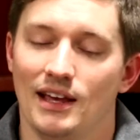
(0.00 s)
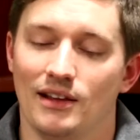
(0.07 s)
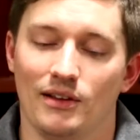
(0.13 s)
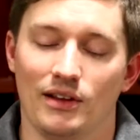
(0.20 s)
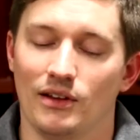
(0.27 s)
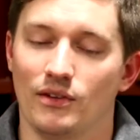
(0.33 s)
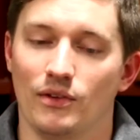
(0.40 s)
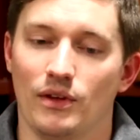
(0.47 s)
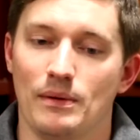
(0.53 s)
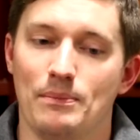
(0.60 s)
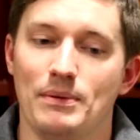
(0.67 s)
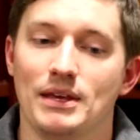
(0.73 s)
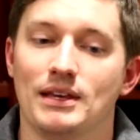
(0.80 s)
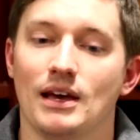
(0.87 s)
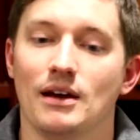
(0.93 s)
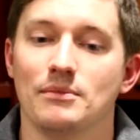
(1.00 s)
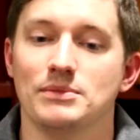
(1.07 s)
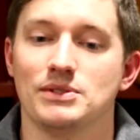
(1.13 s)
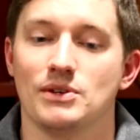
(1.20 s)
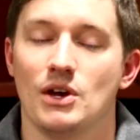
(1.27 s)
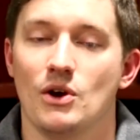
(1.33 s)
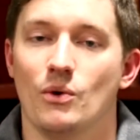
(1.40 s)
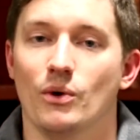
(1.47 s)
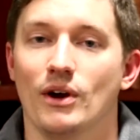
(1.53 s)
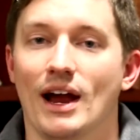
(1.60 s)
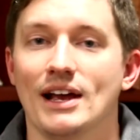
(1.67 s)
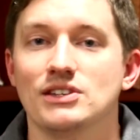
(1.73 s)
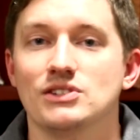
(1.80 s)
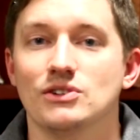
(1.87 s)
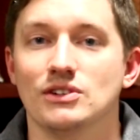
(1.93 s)
It becomes where
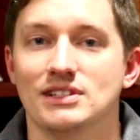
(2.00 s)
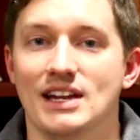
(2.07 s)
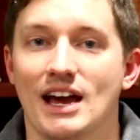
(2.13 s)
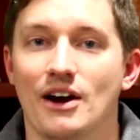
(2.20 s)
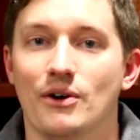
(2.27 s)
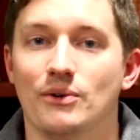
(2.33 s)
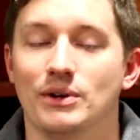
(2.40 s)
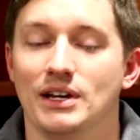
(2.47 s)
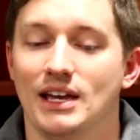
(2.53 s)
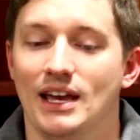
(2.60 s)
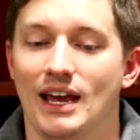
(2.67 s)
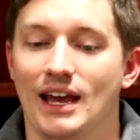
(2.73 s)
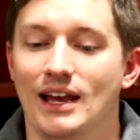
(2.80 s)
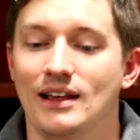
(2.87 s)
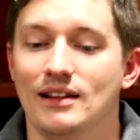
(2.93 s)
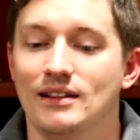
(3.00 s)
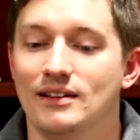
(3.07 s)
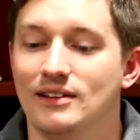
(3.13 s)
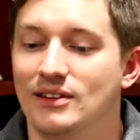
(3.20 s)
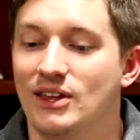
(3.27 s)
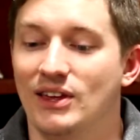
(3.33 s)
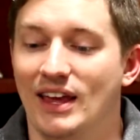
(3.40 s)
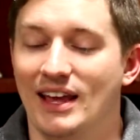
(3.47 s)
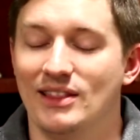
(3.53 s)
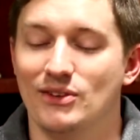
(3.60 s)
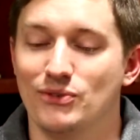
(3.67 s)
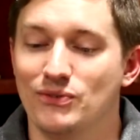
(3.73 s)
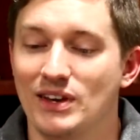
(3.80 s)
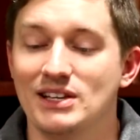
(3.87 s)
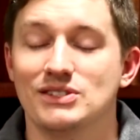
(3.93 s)
Esther is now in the
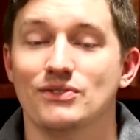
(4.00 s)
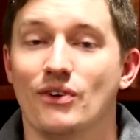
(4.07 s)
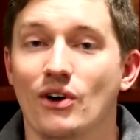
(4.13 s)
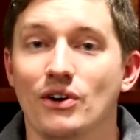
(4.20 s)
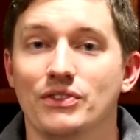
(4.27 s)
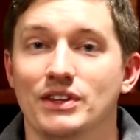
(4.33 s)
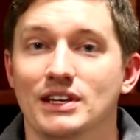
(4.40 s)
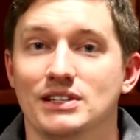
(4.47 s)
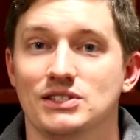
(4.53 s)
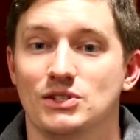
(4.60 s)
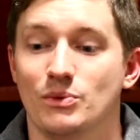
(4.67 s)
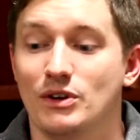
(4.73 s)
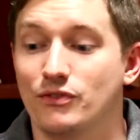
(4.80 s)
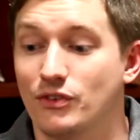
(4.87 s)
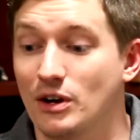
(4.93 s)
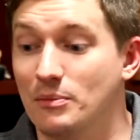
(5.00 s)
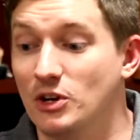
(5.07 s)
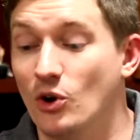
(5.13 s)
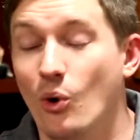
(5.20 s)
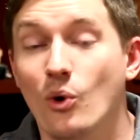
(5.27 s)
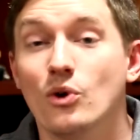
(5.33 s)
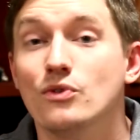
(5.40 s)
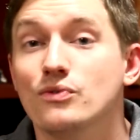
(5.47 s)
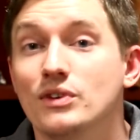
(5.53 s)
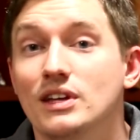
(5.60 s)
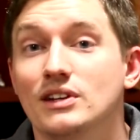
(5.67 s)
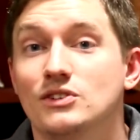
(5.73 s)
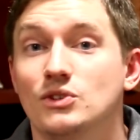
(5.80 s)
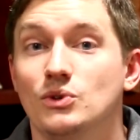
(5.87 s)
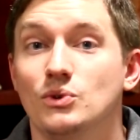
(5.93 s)
face of all this, she went from an
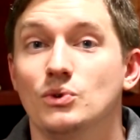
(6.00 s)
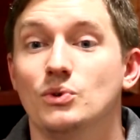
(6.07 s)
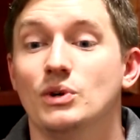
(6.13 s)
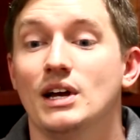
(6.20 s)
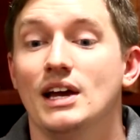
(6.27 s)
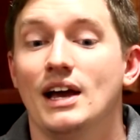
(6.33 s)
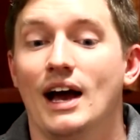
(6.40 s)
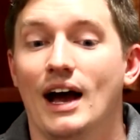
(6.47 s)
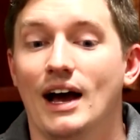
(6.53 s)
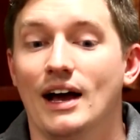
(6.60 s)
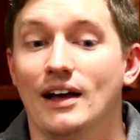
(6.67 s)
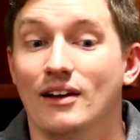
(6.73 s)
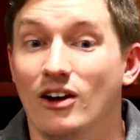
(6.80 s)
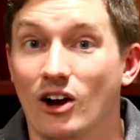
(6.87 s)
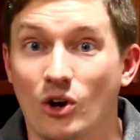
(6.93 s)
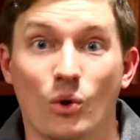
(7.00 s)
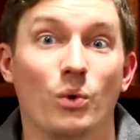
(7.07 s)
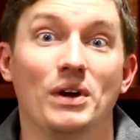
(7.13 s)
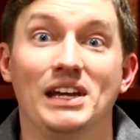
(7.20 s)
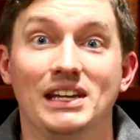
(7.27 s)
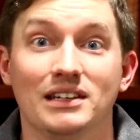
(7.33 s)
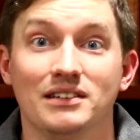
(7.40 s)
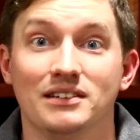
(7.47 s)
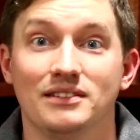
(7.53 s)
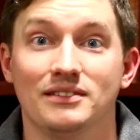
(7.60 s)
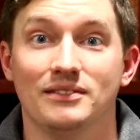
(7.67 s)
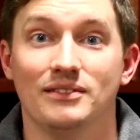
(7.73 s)
orphan to a queen.